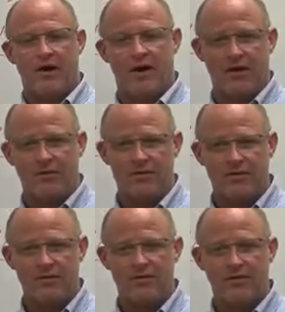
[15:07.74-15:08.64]

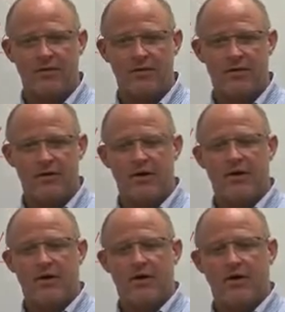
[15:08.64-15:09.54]
language.
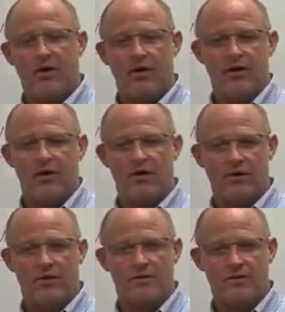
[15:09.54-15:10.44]
Know
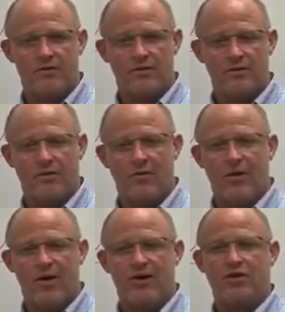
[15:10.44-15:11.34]
yours.
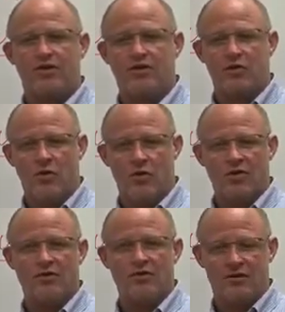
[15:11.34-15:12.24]
What does
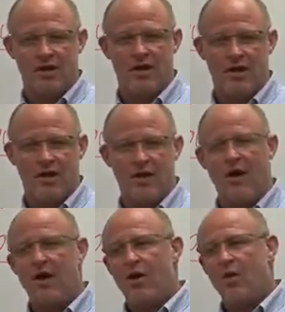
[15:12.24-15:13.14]
yours say?
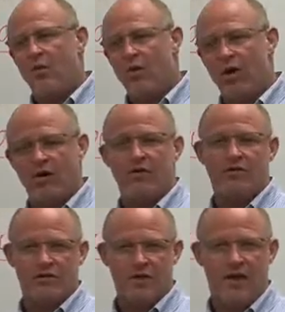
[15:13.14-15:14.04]
What are you
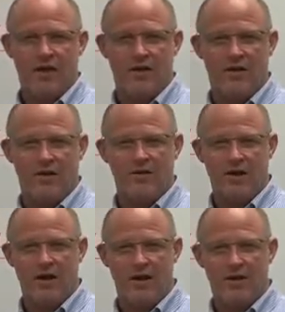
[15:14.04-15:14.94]
saying at all
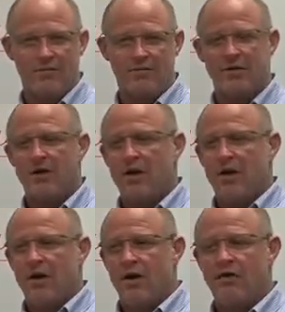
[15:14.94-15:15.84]
times?
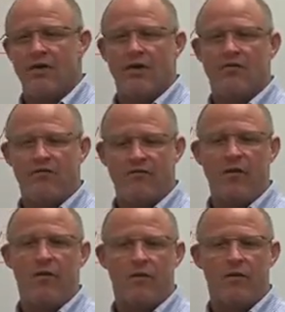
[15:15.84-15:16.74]
Only a
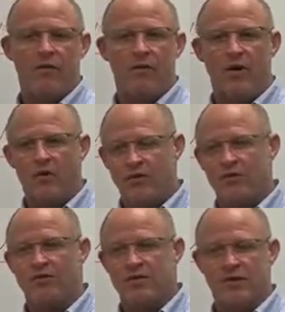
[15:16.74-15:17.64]
fool would go into
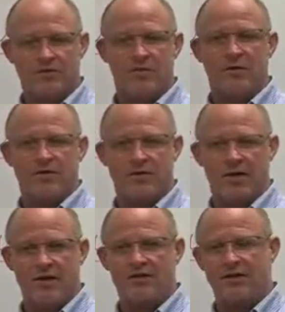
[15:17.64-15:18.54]
a sales
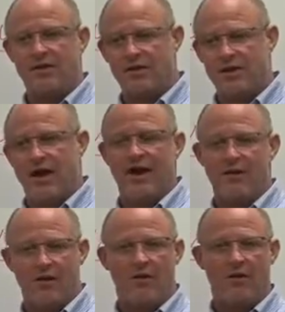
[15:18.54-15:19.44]
presentation not
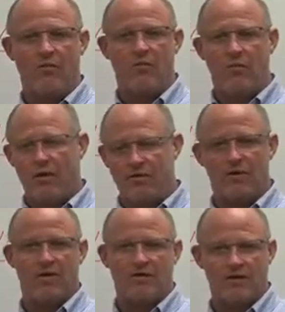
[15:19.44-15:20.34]
knowing what they're
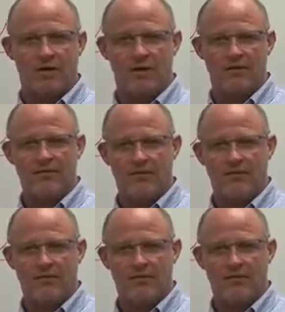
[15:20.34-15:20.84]
going to say,